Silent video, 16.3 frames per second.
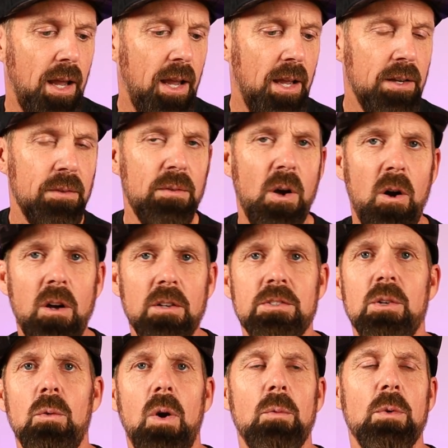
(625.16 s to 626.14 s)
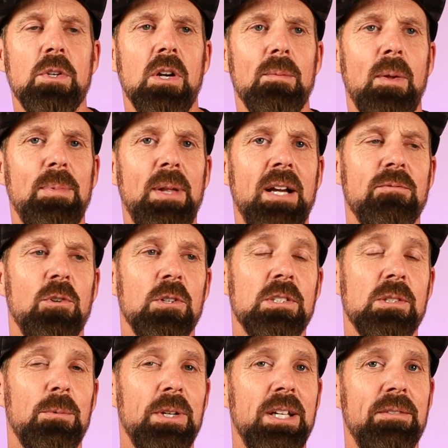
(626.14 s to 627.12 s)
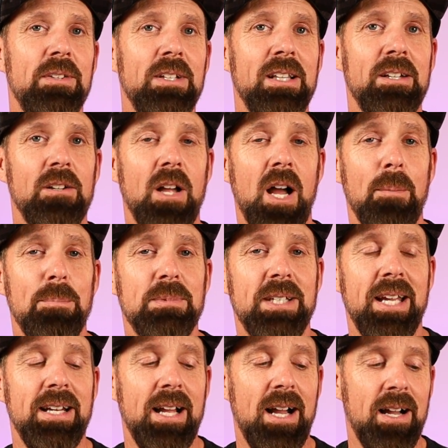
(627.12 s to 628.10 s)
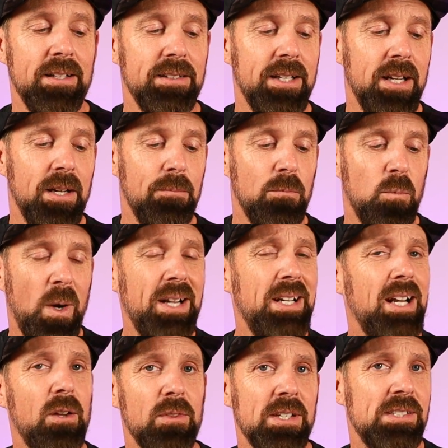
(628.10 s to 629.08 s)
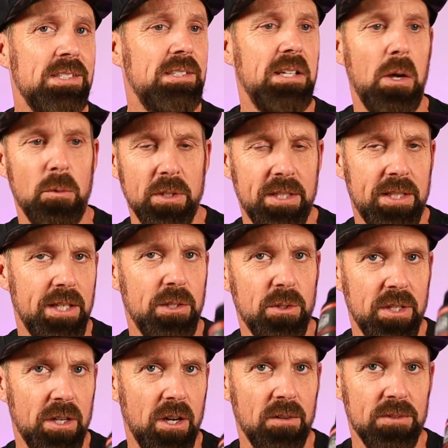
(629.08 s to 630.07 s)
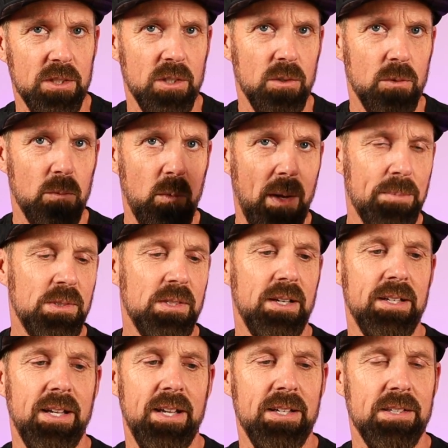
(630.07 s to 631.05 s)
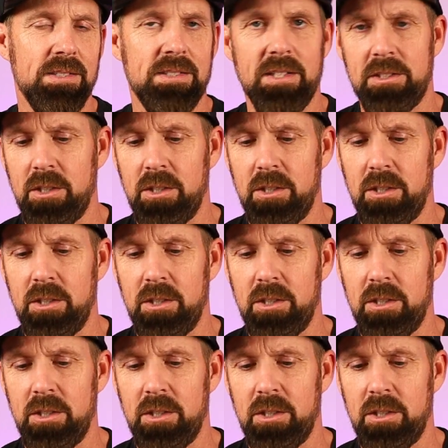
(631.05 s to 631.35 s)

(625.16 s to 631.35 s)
And also, while we're talking about Black Forest, I want to give you a little update on them. Right now, this is the only thing you can get off their website is the